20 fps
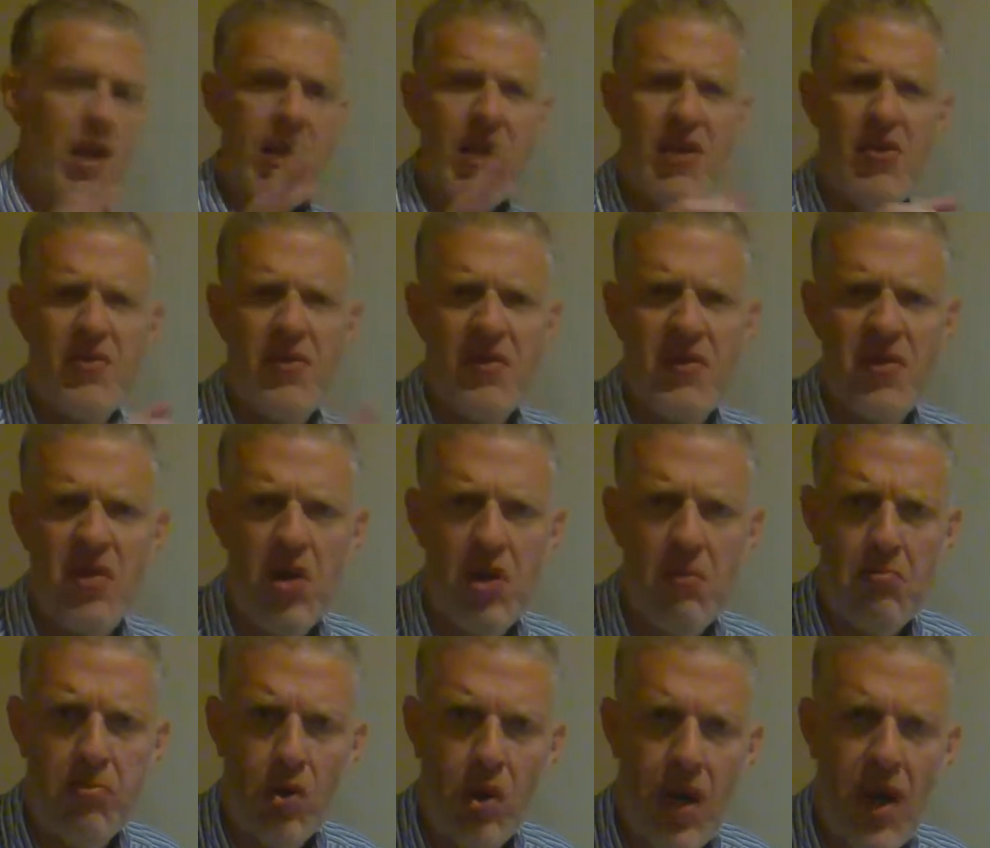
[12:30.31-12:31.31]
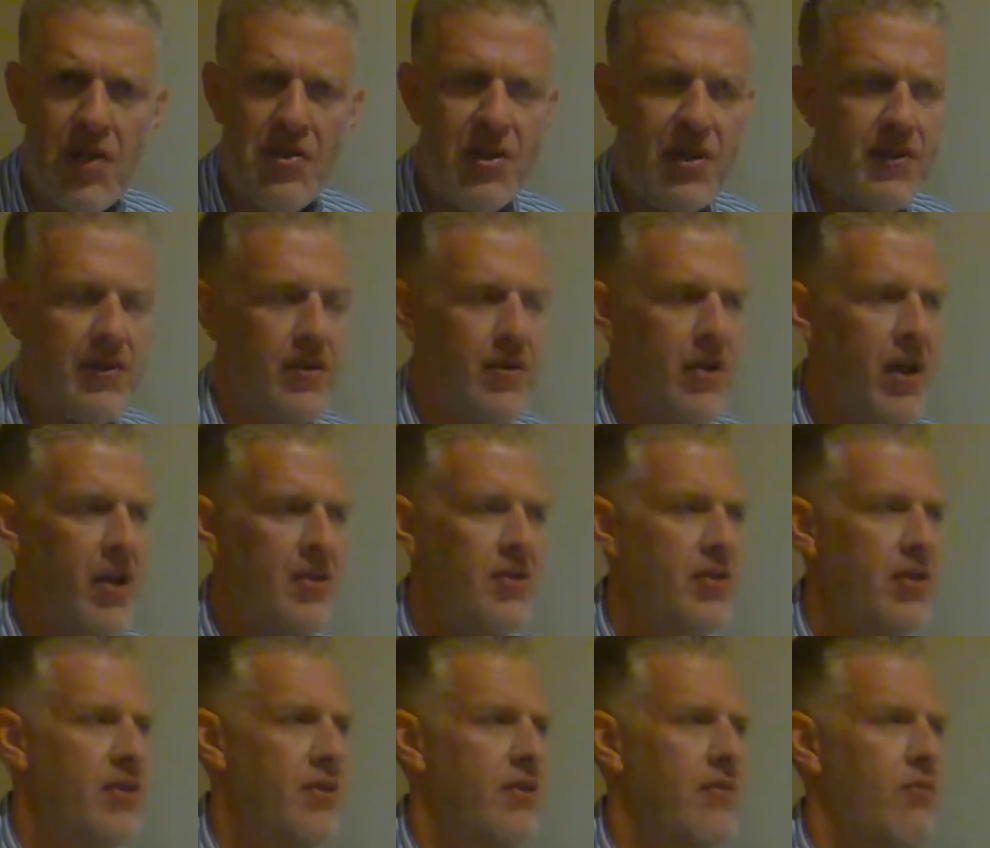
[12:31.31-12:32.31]
He uses this term projects a lot. It's
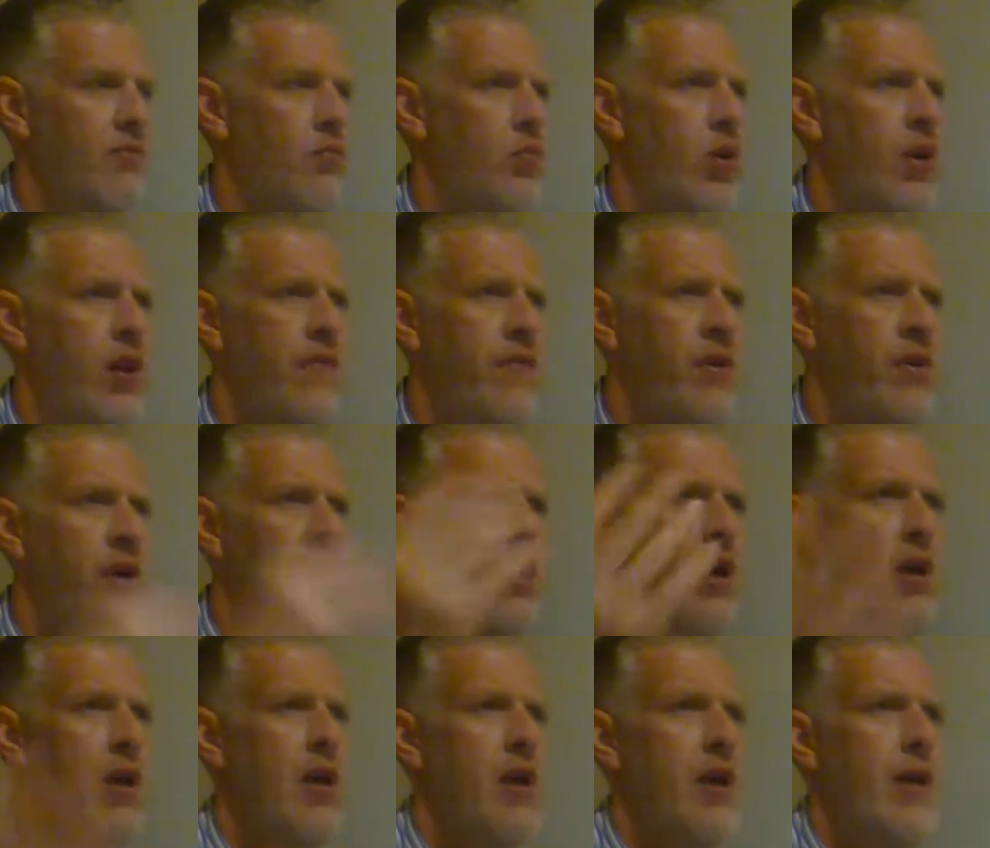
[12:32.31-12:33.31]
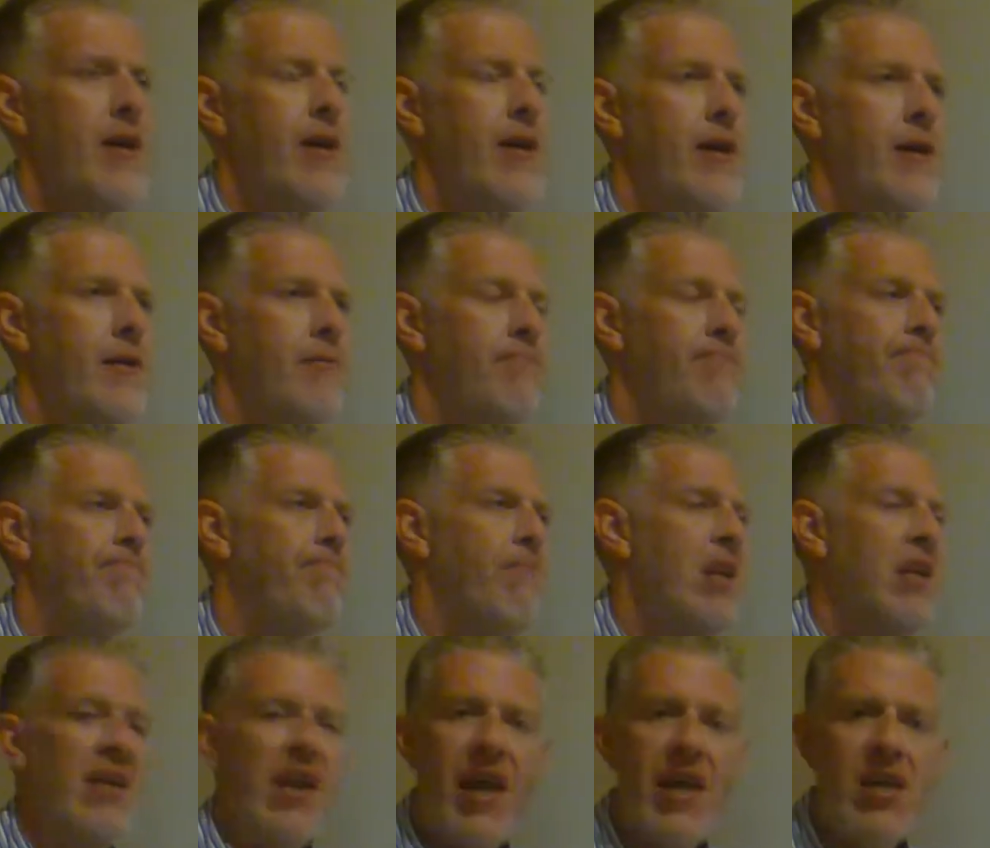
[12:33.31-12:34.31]
just whatever um,
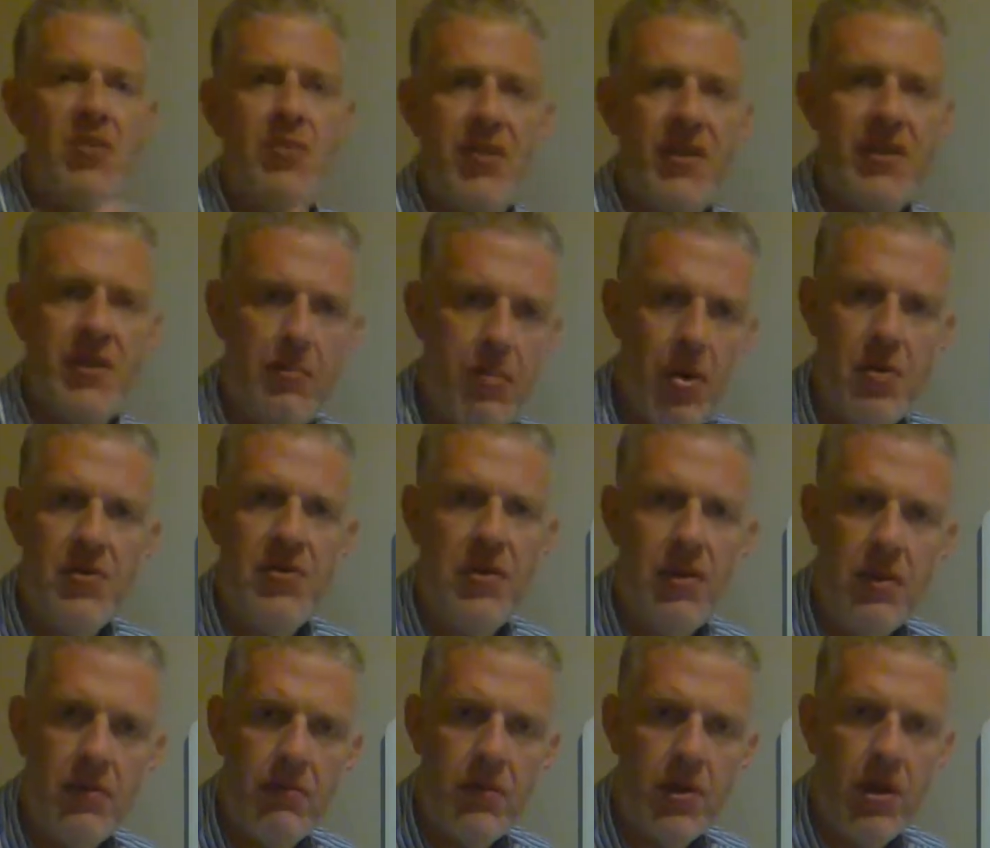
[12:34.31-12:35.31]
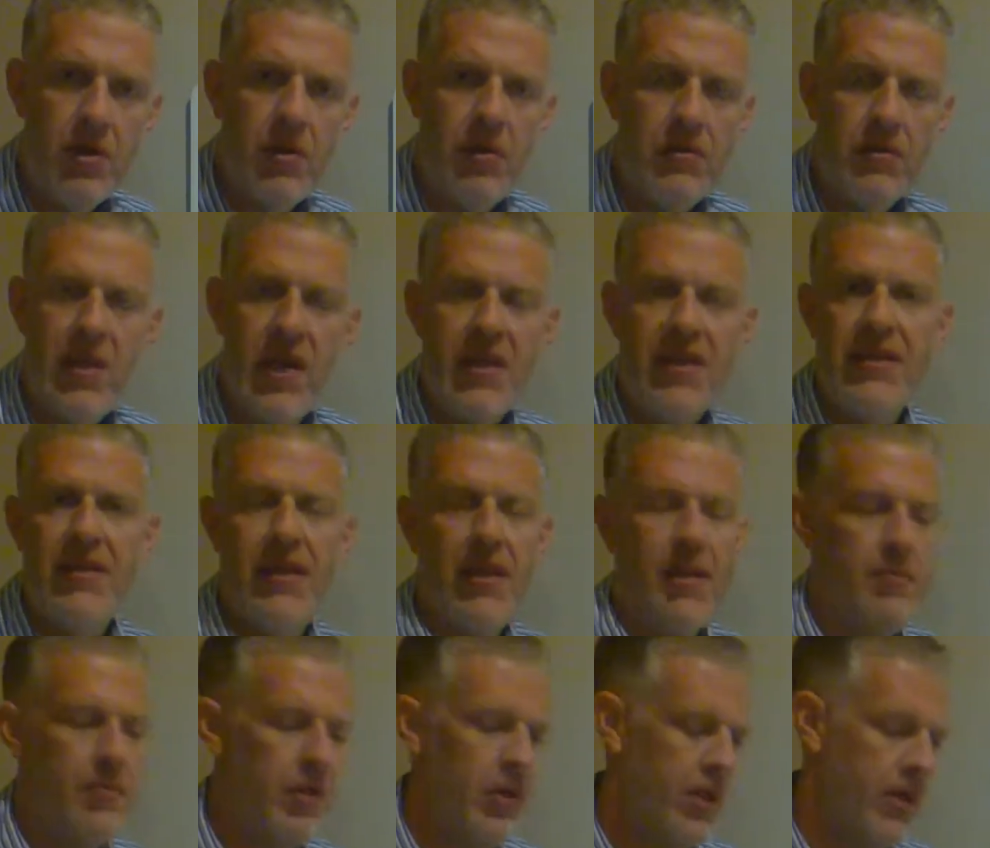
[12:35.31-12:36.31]
engagements the person you know takes
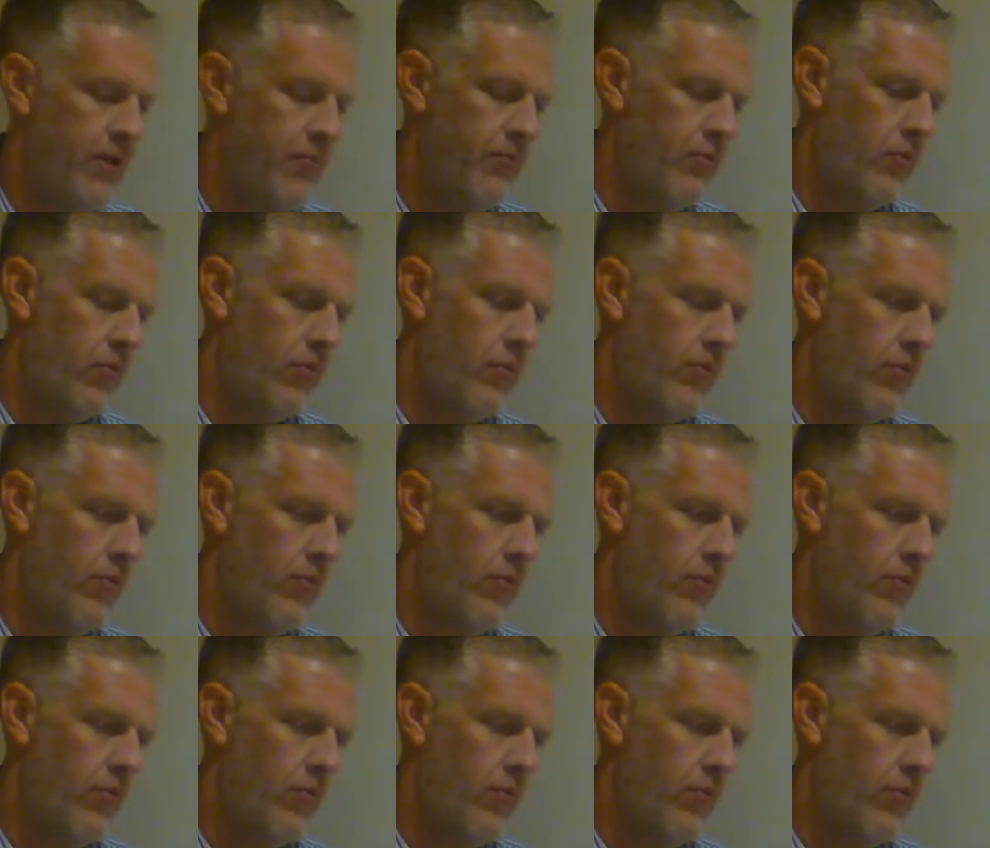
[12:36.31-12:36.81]
up, um,